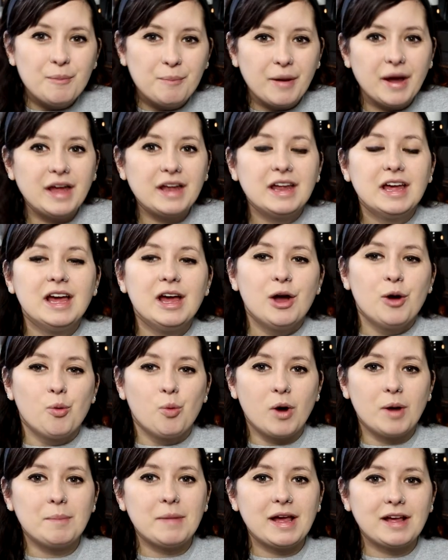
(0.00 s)
But
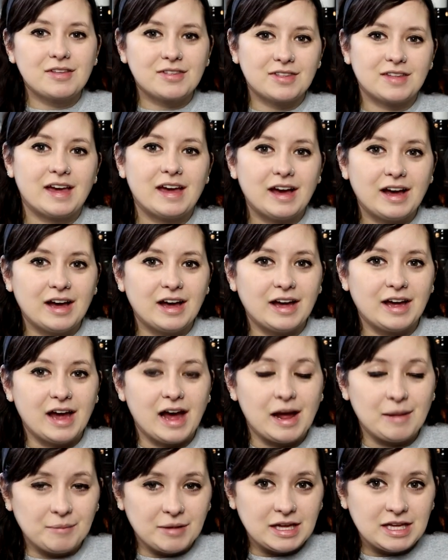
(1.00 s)
what makes,
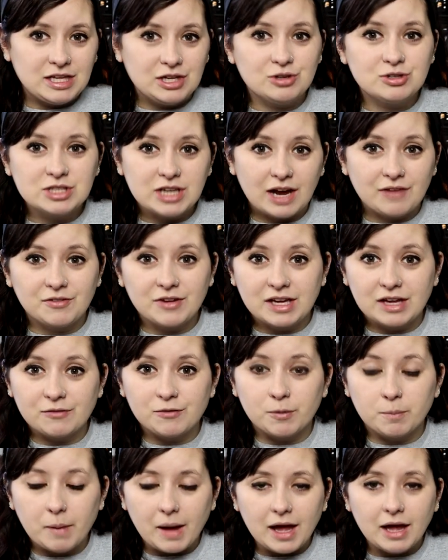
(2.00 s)
I'm a huge advocate
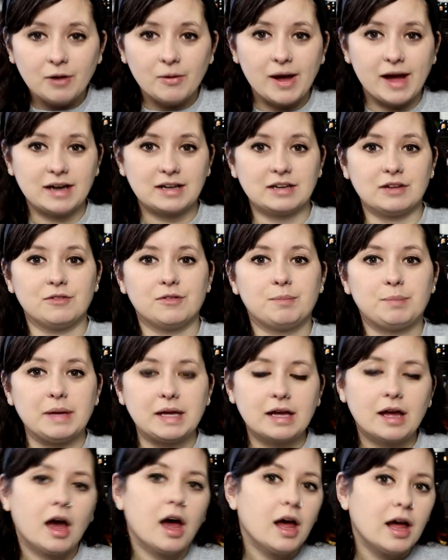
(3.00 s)
for bioactive
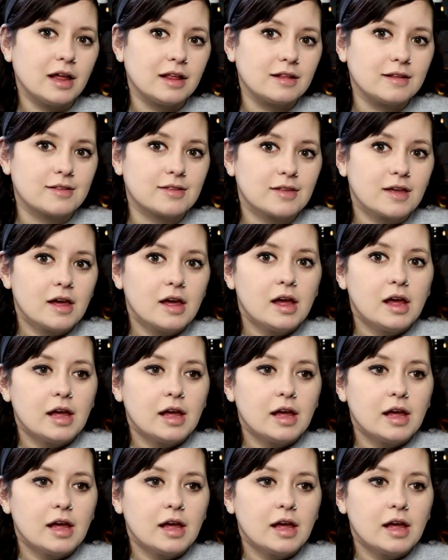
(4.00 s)
because